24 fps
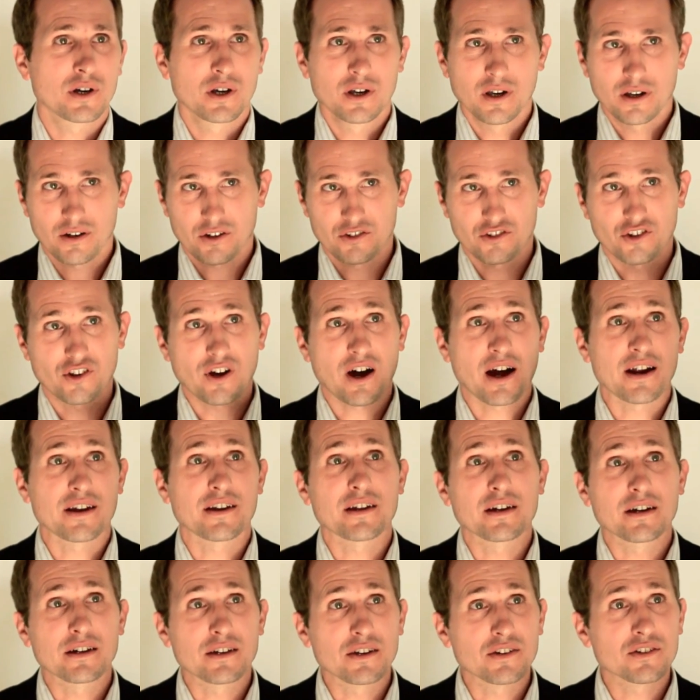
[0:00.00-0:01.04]
because the idea
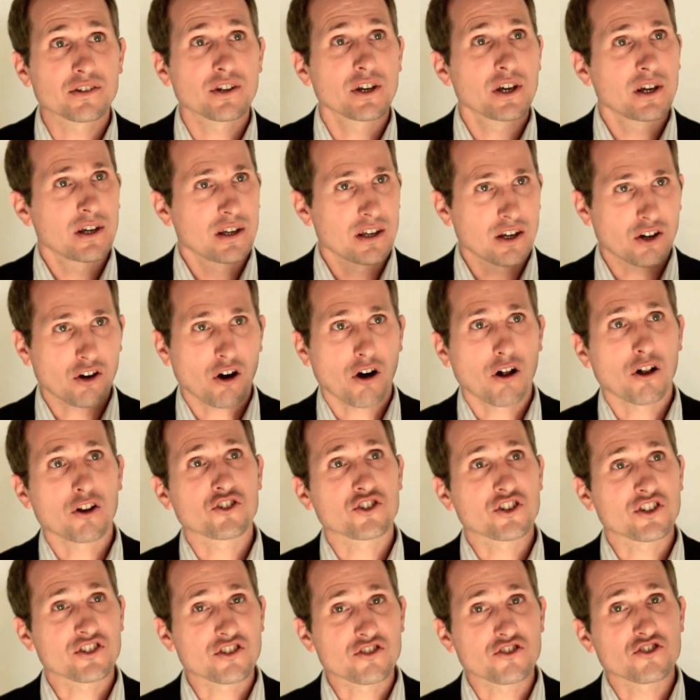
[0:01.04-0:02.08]
is ecology
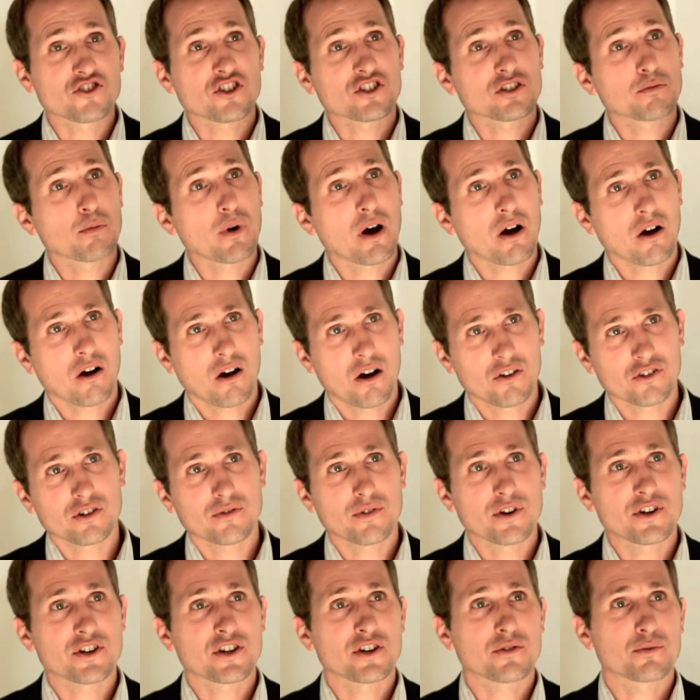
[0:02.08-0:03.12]
isn't just about
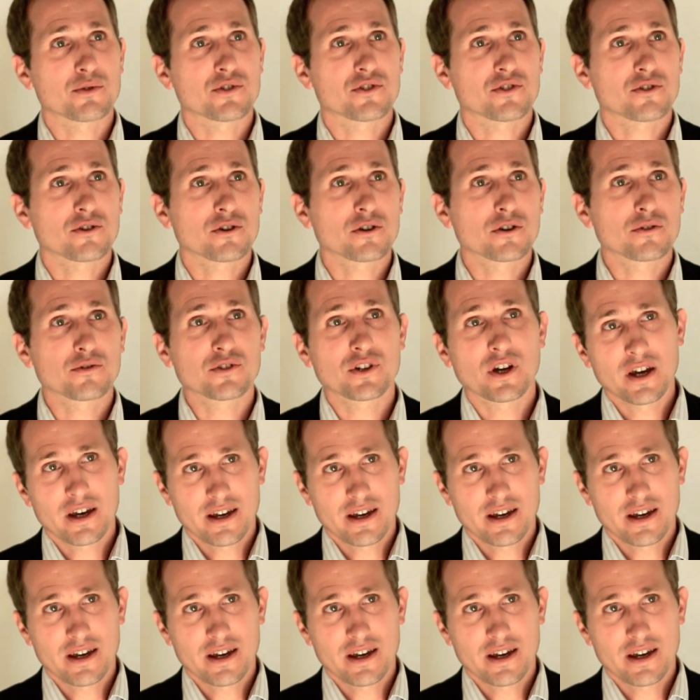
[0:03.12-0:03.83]
conservation reserves,